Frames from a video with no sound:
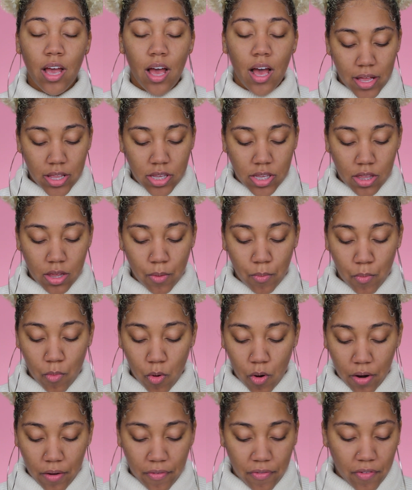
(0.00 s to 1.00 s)
It's the
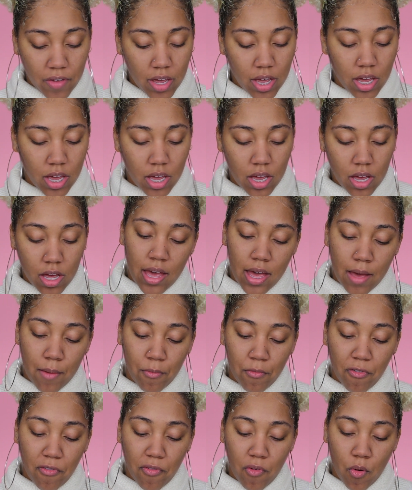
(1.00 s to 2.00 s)
Morphe
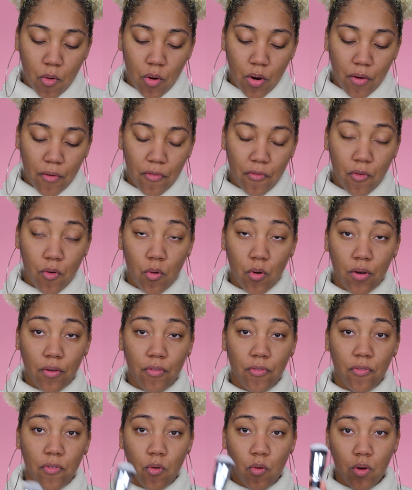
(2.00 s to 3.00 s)

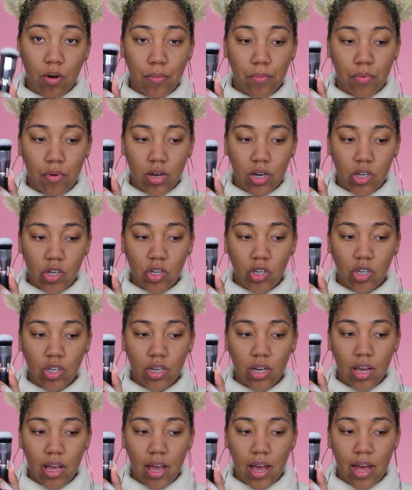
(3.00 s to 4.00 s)
M444 brush.
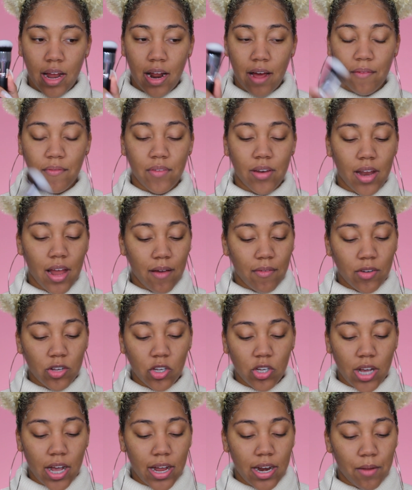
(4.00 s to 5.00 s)
And I've never
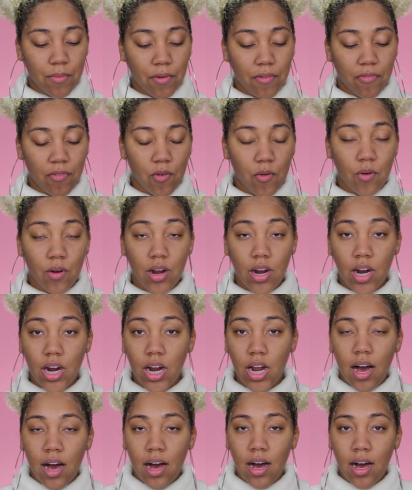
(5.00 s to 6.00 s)
tried it
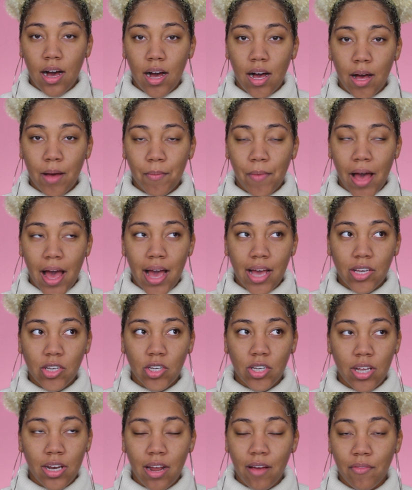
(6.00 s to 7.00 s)
before. I
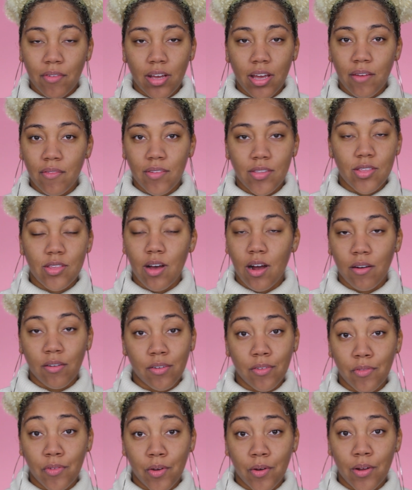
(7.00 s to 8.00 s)
actually never even saw a
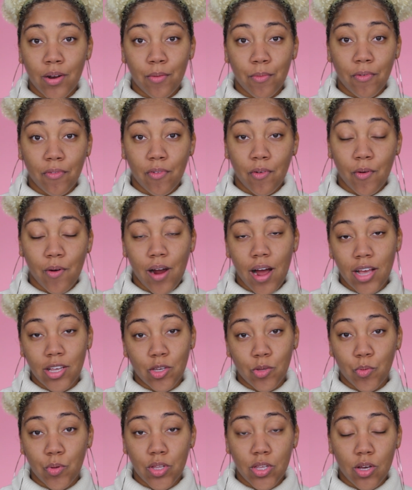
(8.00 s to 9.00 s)
review on it before. I
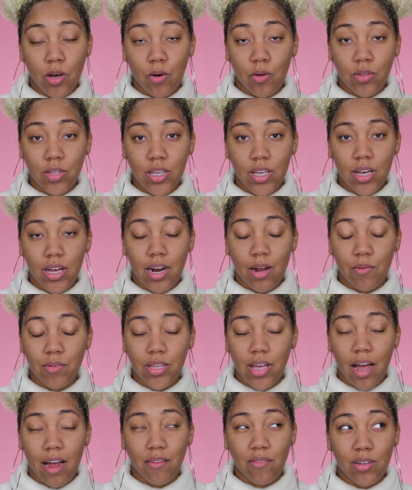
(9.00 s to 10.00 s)
just went to Ulta and I was
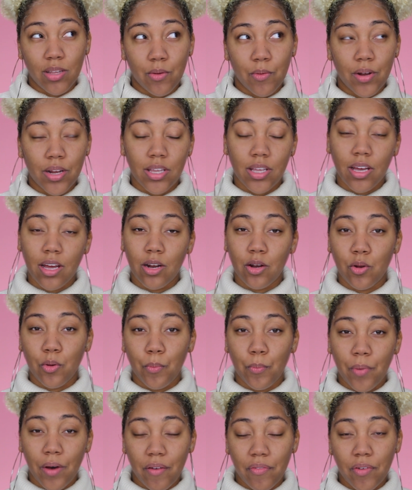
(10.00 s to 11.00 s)
like, I really wanted to get a new
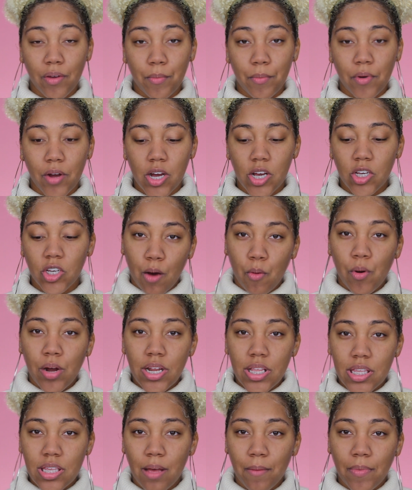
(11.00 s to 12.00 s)
buffing brush. I
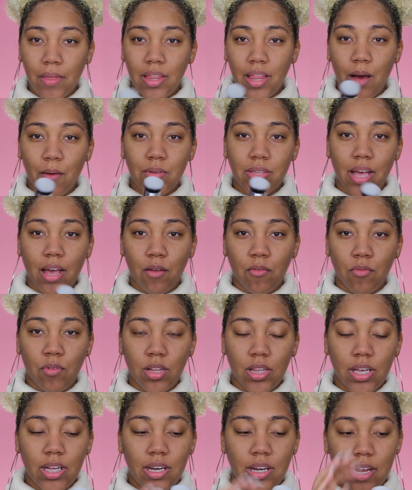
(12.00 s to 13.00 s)
wanted something that was like
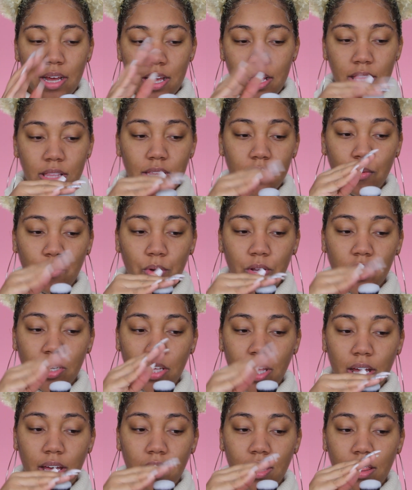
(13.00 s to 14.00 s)
really dense, which
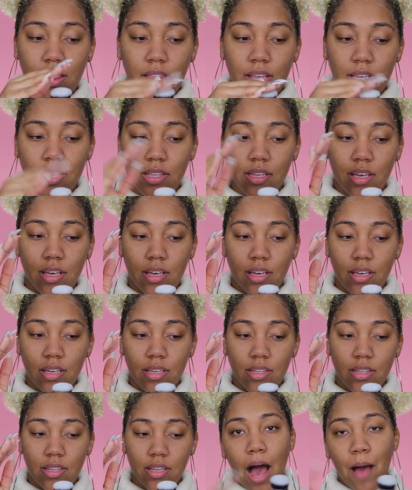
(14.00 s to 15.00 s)
like this
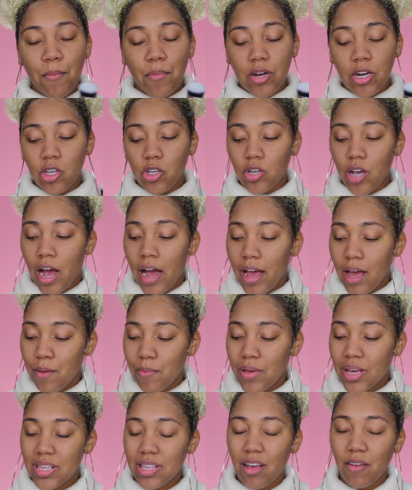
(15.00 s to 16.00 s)
is. I'm gonna try it
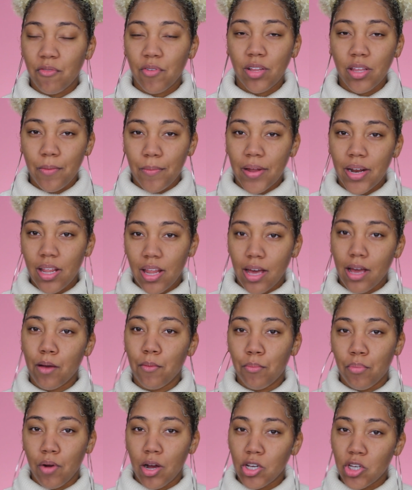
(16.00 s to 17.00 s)
because I've really been in like a
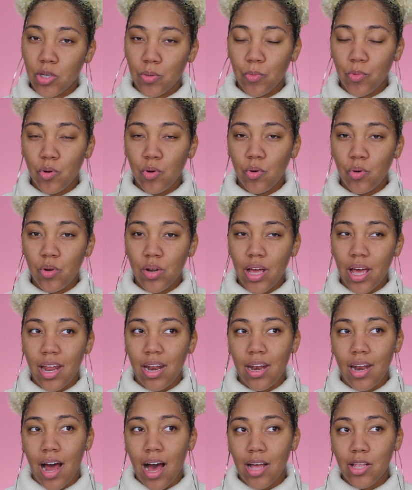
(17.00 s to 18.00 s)
brush mood
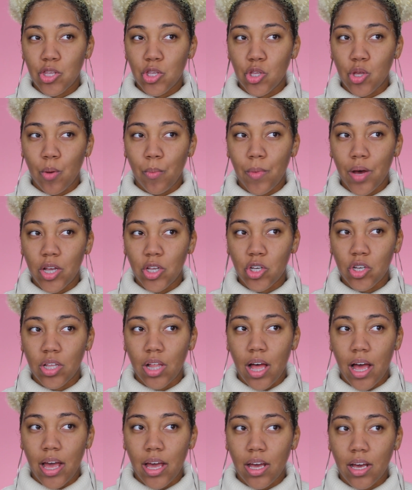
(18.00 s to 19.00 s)
and not so much
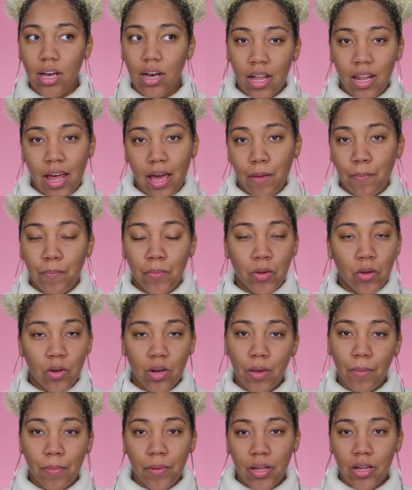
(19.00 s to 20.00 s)
like a like
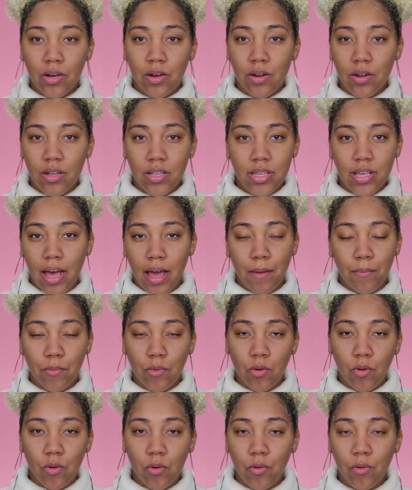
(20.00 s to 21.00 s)
beauty blender type
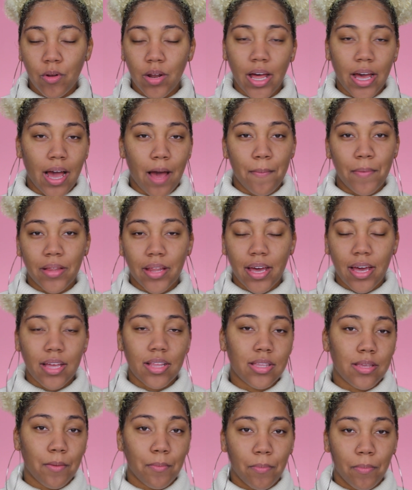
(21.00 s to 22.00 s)
mood. Like I've been
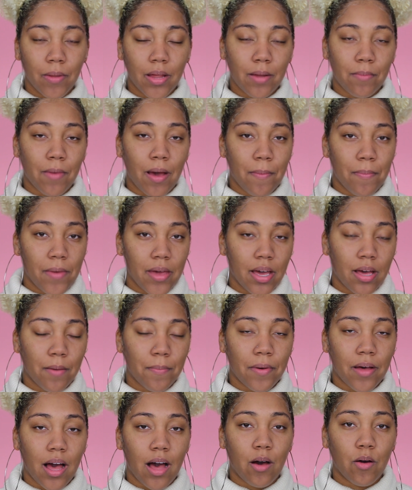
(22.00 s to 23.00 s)
liking to blend my makeup
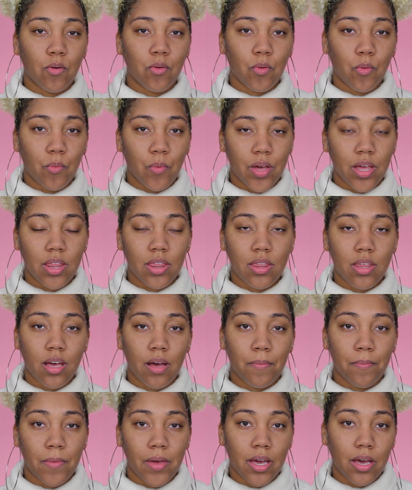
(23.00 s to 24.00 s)
out with
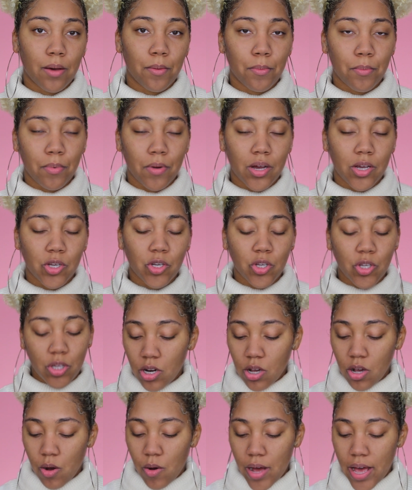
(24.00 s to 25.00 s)
a makeup brush. I'm
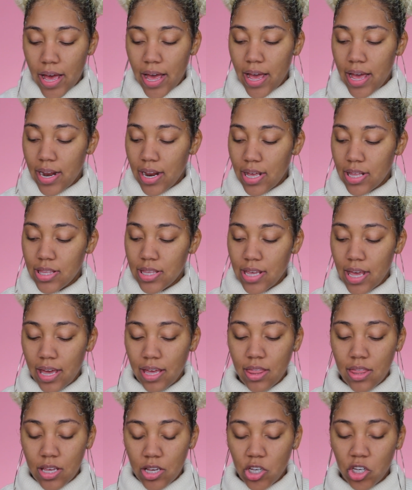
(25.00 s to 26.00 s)
gonna go ahead and
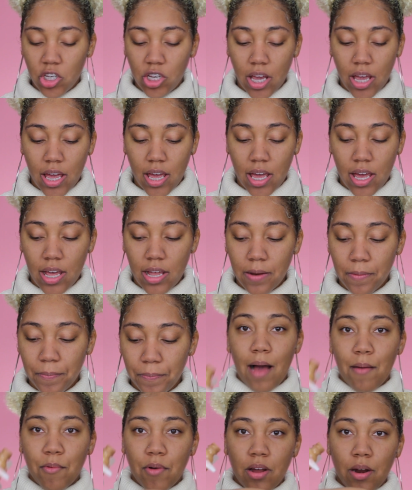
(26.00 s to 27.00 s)
take this shade.
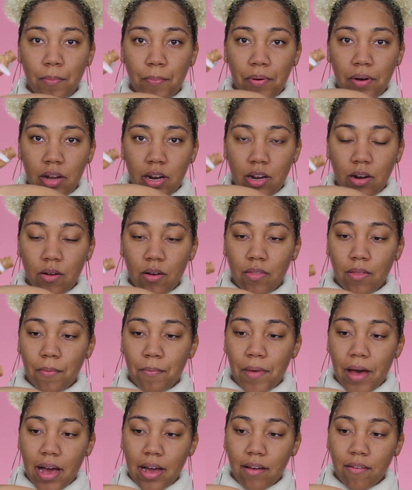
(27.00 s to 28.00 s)
I'm gonna put it on the
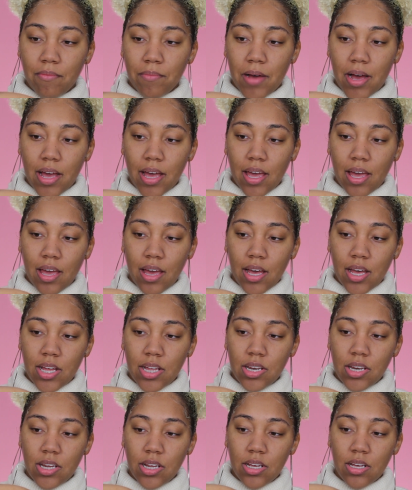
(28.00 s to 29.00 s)
back of my
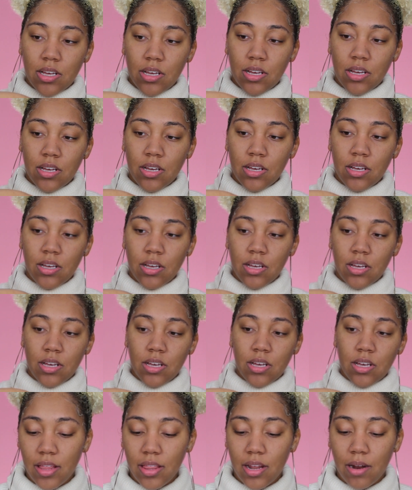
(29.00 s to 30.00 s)
hand,
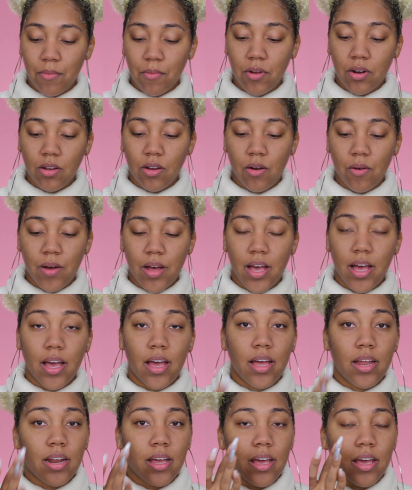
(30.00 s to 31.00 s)
and then I'm gonna go
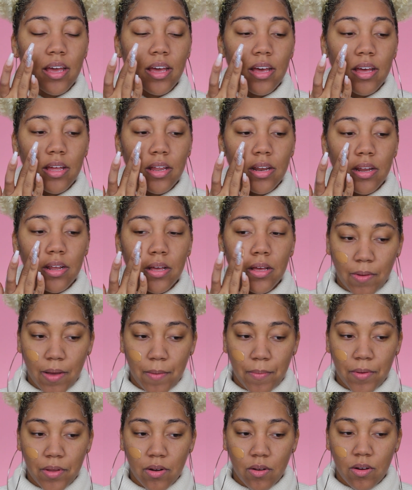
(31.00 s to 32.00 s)
ahead and
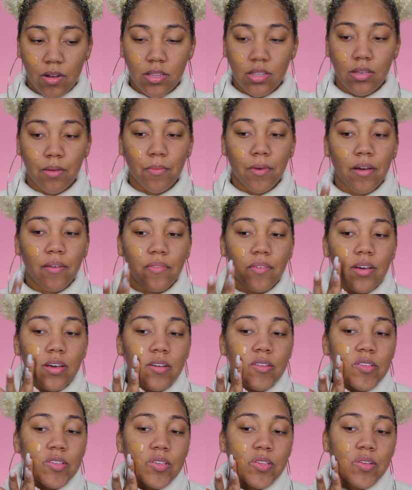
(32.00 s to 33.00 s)
swipe it onto my
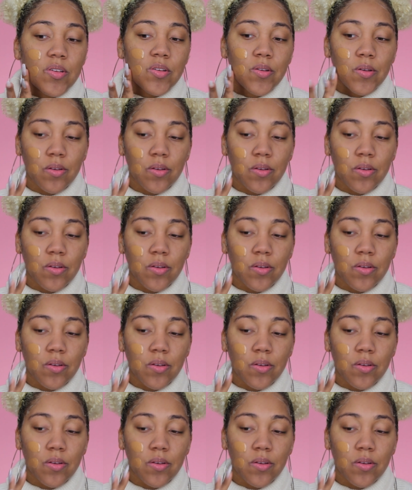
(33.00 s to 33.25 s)
face.